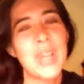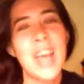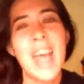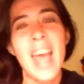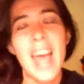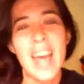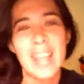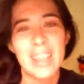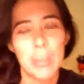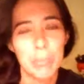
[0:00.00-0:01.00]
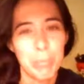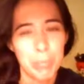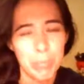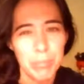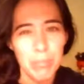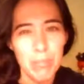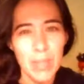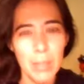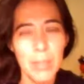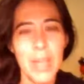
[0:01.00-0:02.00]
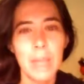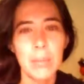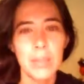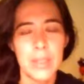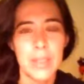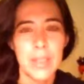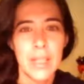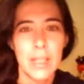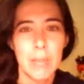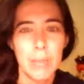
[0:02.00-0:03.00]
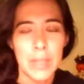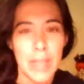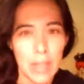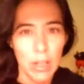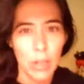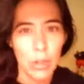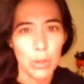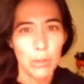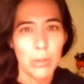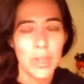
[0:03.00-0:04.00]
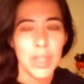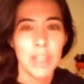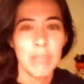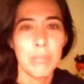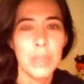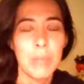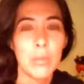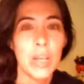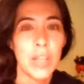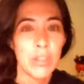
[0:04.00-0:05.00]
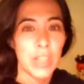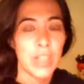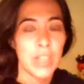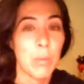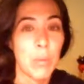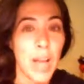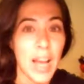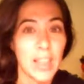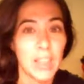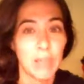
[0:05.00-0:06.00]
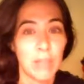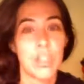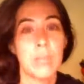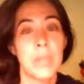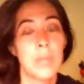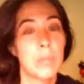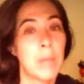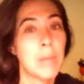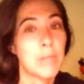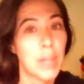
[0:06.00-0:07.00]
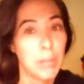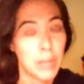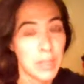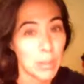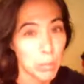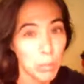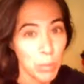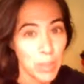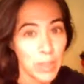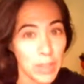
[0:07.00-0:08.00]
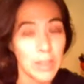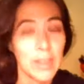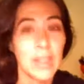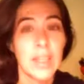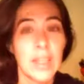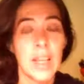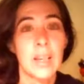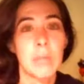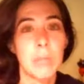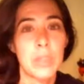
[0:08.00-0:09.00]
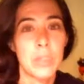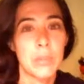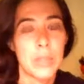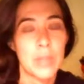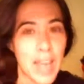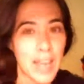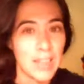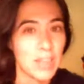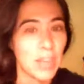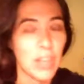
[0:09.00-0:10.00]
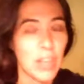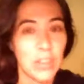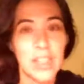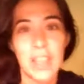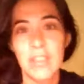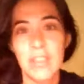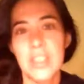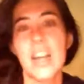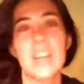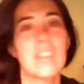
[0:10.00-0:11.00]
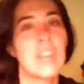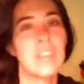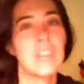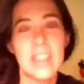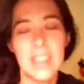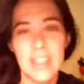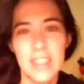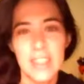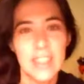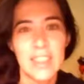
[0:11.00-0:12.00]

and be able to be at home, be more energized about what I love, which is being with my family, number one. Number two is active, healthy lifestyle, healthy eating.